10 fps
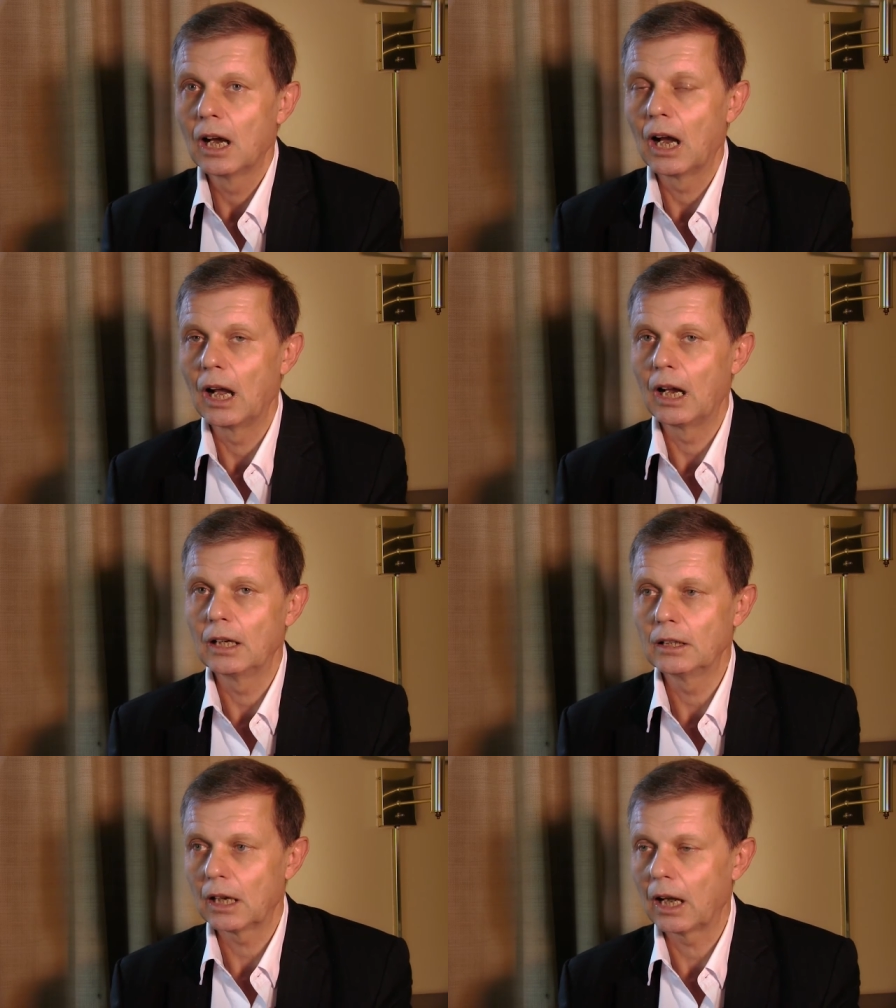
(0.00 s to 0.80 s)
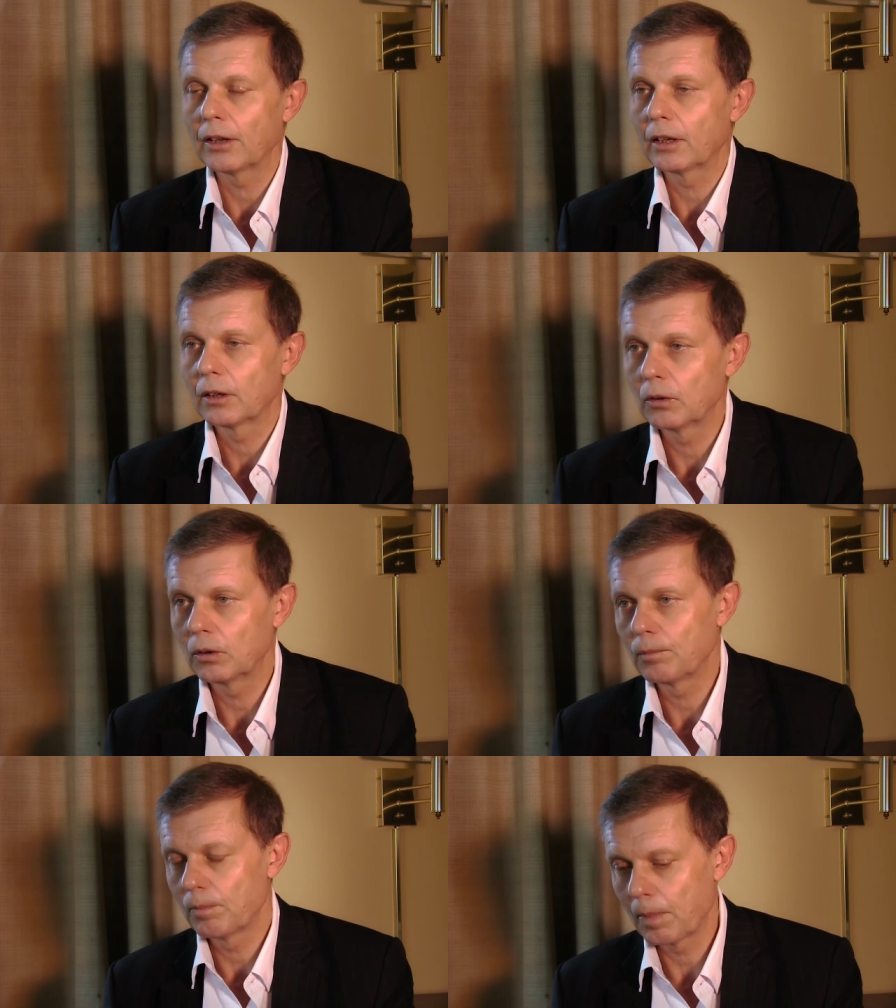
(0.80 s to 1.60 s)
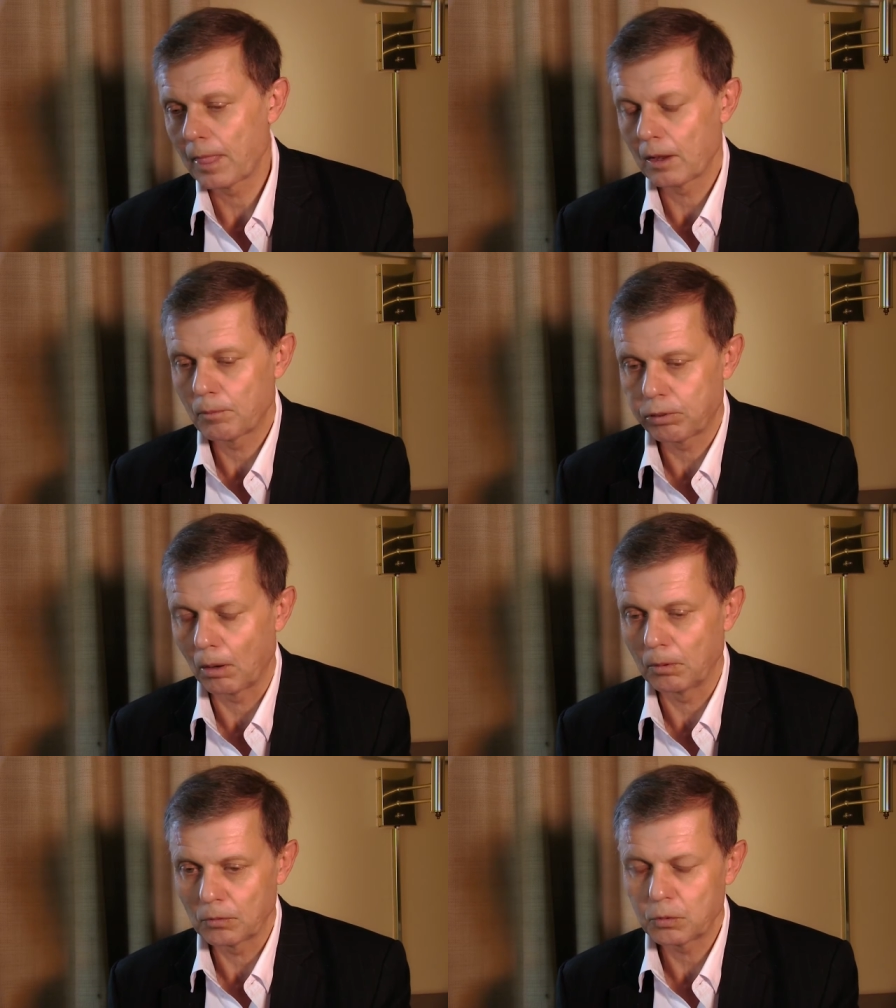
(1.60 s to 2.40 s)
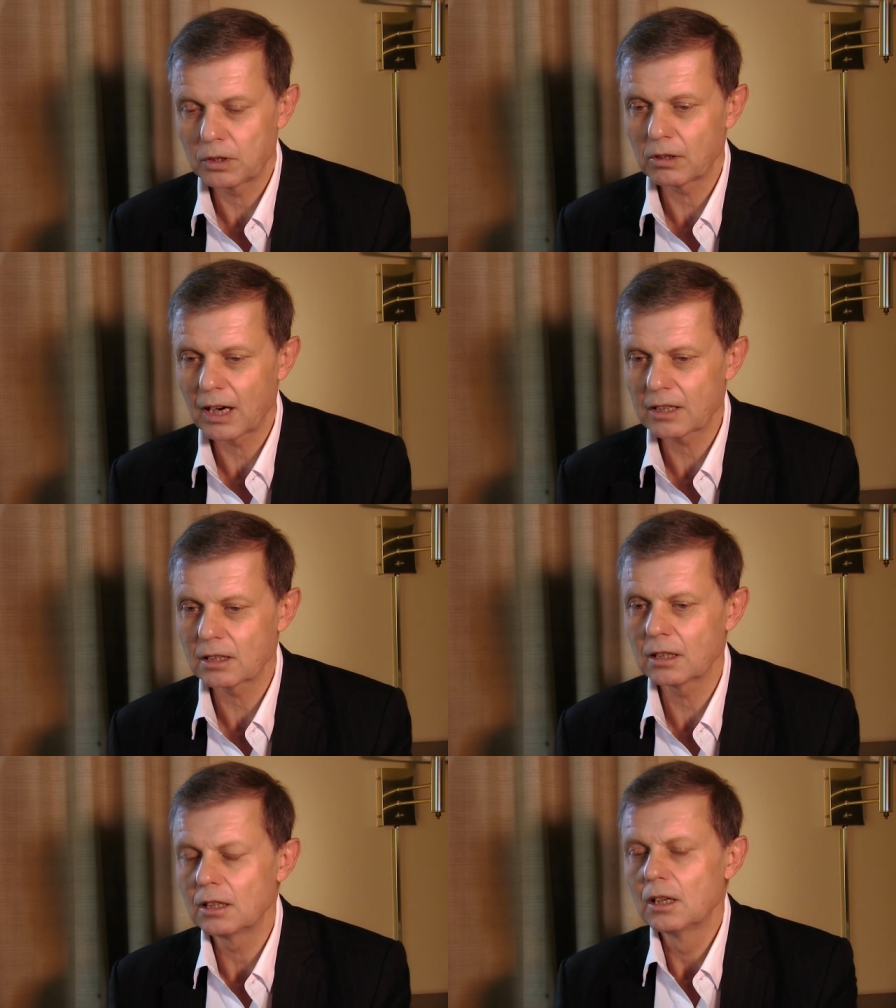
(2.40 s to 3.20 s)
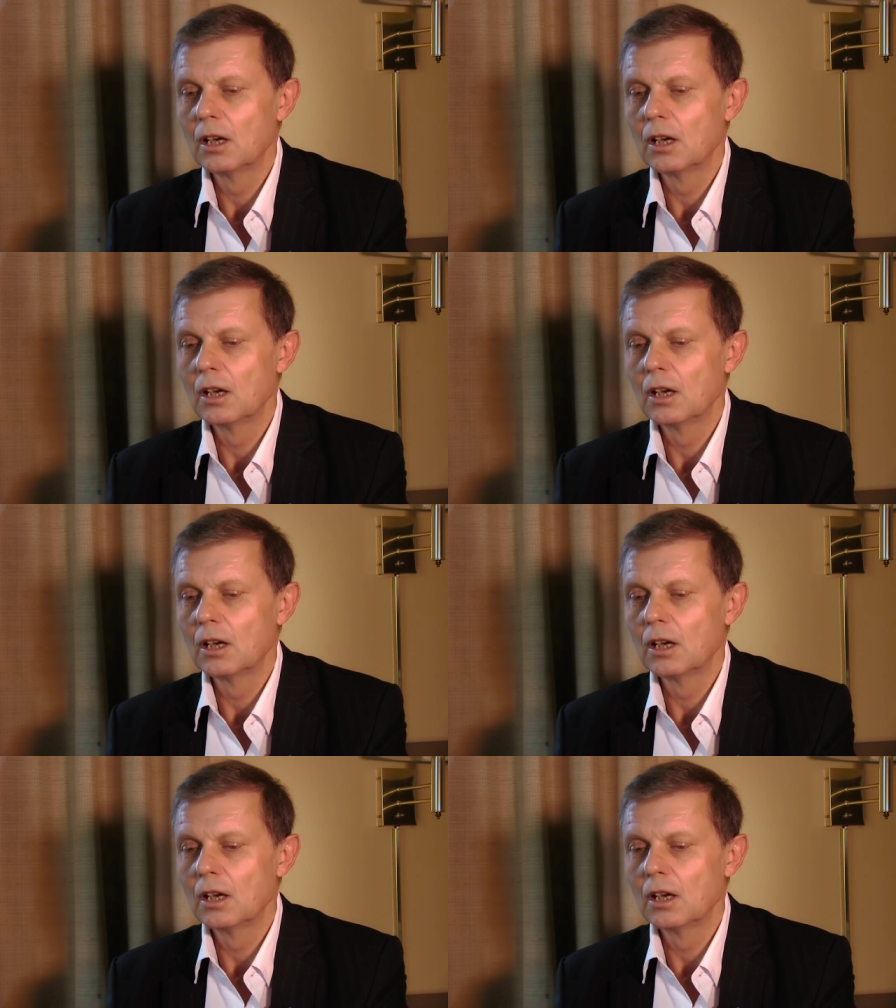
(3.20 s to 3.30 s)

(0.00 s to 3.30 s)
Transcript: and other problems which are actually